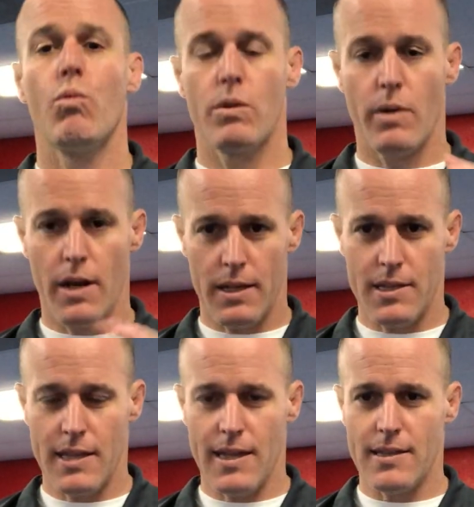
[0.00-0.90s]
We wanna
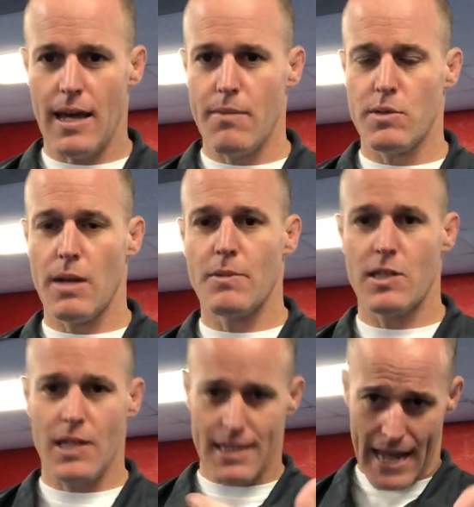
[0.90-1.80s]
set that time slot up
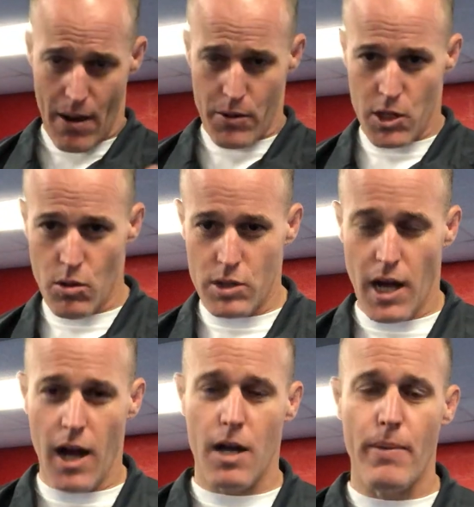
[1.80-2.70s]
to sit down with you and
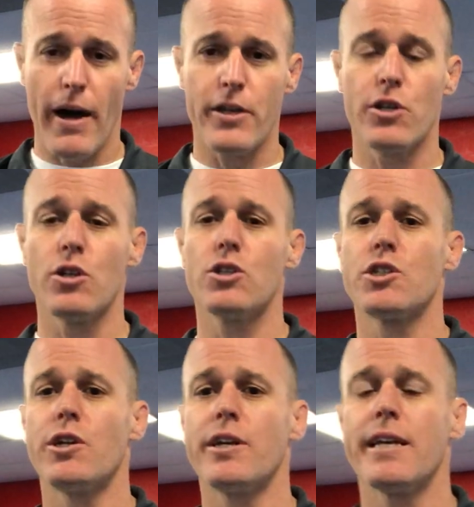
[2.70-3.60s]
talk about your
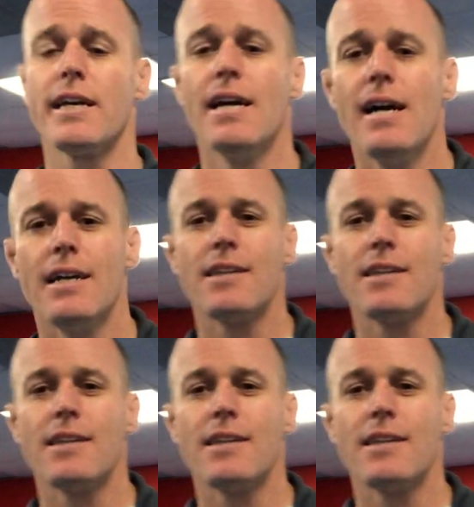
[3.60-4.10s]
journey,